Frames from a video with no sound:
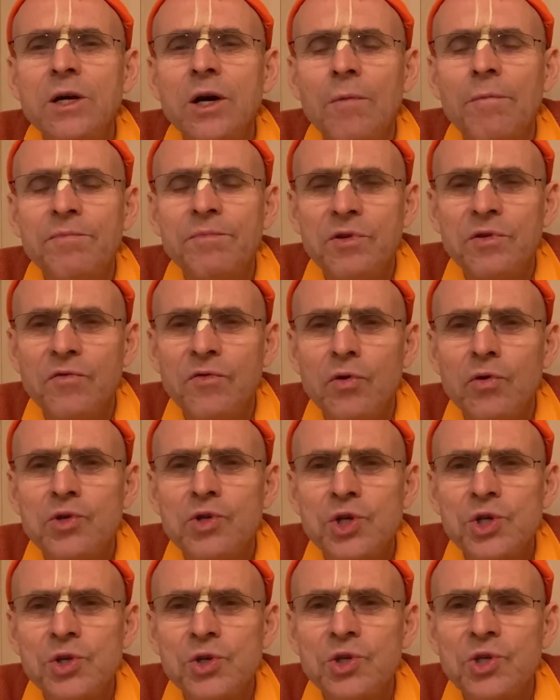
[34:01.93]
up
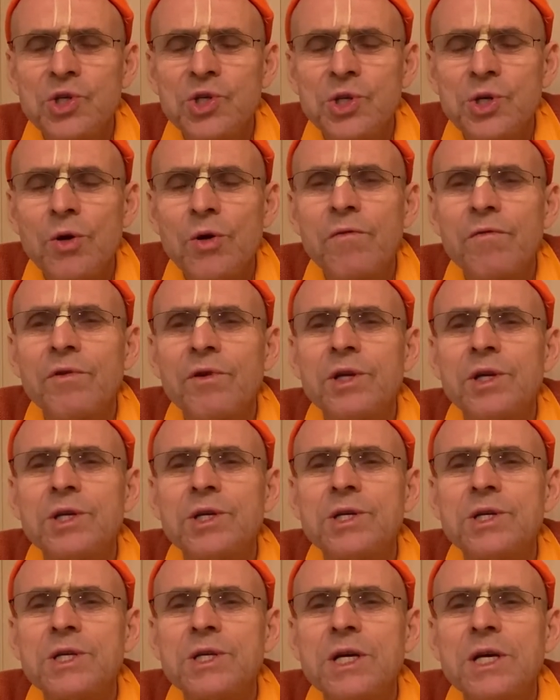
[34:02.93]
devotional
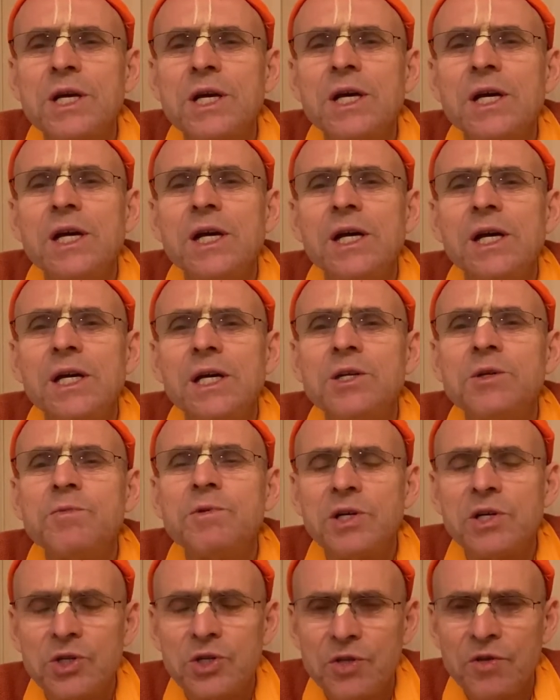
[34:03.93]
service is
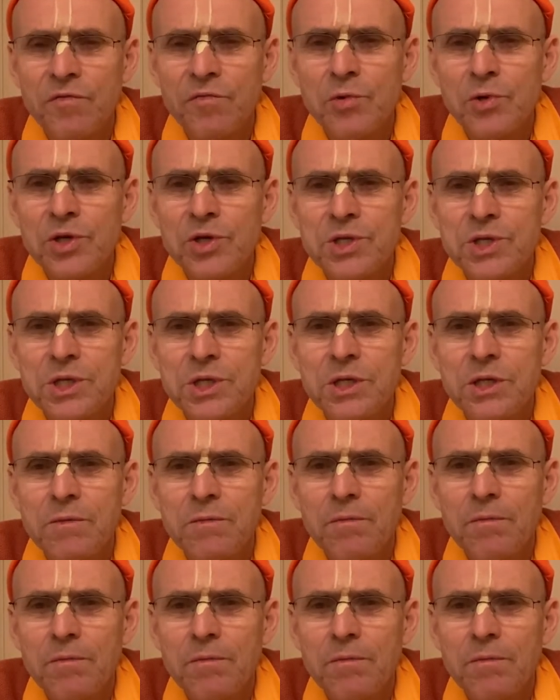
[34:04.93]
because of mercy.